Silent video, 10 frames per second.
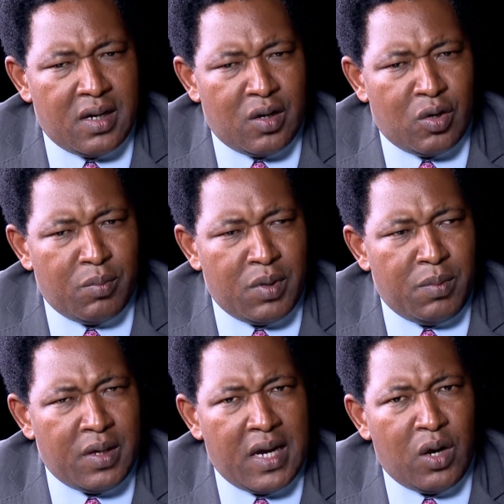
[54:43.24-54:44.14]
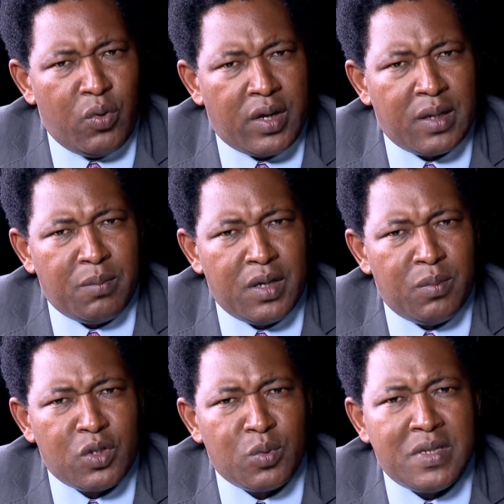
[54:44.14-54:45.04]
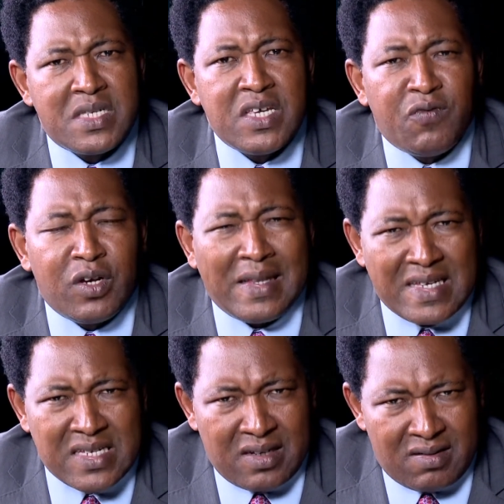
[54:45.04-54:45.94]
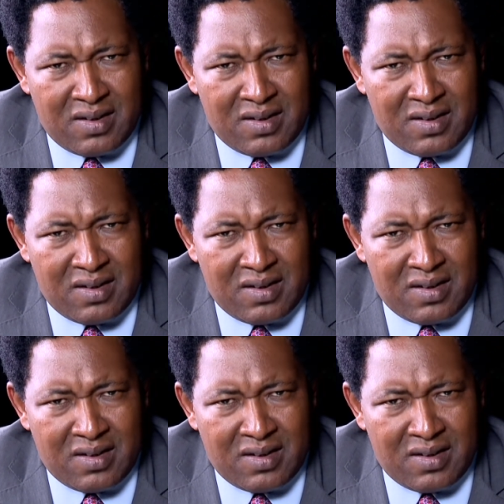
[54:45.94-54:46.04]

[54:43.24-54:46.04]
or maybe how we can be able to be civil in this country.